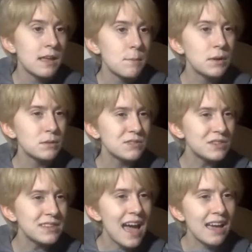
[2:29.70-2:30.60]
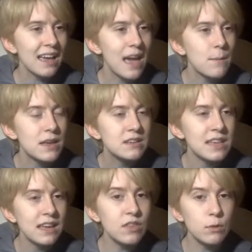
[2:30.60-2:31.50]
But it was still nagging at me, because,
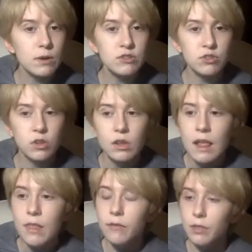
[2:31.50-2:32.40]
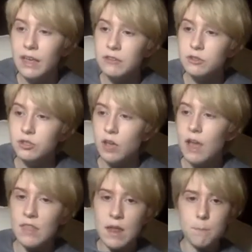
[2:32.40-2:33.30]
like, in the original, the laser
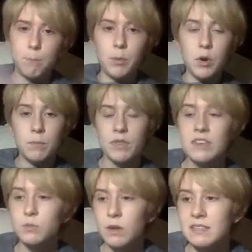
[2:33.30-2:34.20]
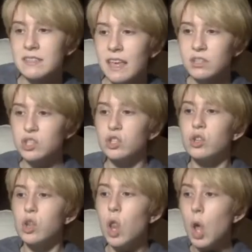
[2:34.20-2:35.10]
shot, and then boom. But this one, it's, like,
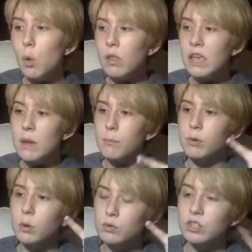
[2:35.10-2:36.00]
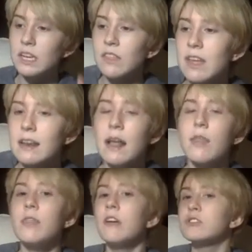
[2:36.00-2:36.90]
slowly approaching, and then
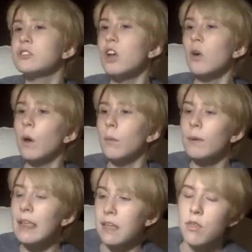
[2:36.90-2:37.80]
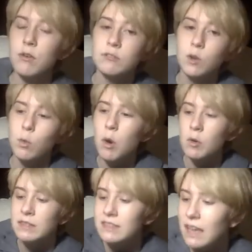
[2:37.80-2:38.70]
there's no, there was a
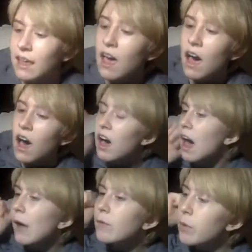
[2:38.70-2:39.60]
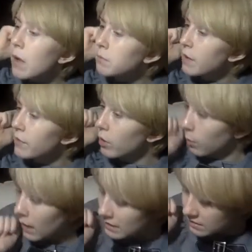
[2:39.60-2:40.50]
quote. It's like, I have a problem on the
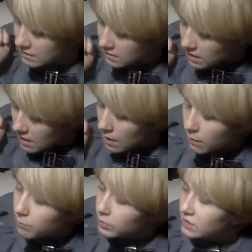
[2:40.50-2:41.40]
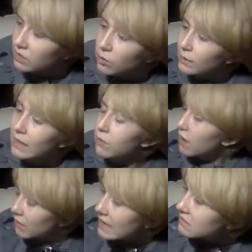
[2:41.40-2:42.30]
horizon, particularly
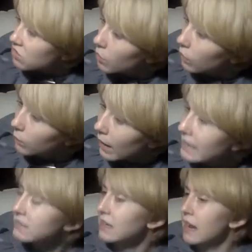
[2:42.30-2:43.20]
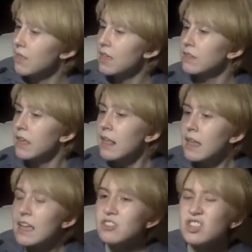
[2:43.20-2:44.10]
there is no horizon. And then
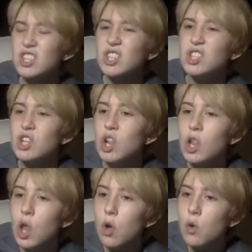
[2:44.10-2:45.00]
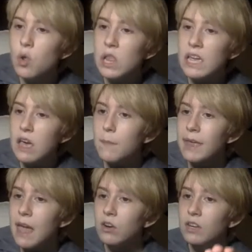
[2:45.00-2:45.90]
it's just slowly
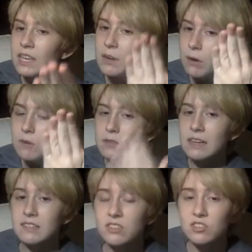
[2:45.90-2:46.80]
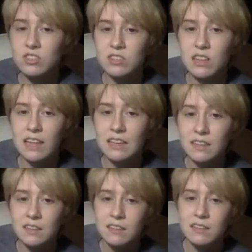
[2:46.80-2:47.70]
coming at our heroes, and it's just, like,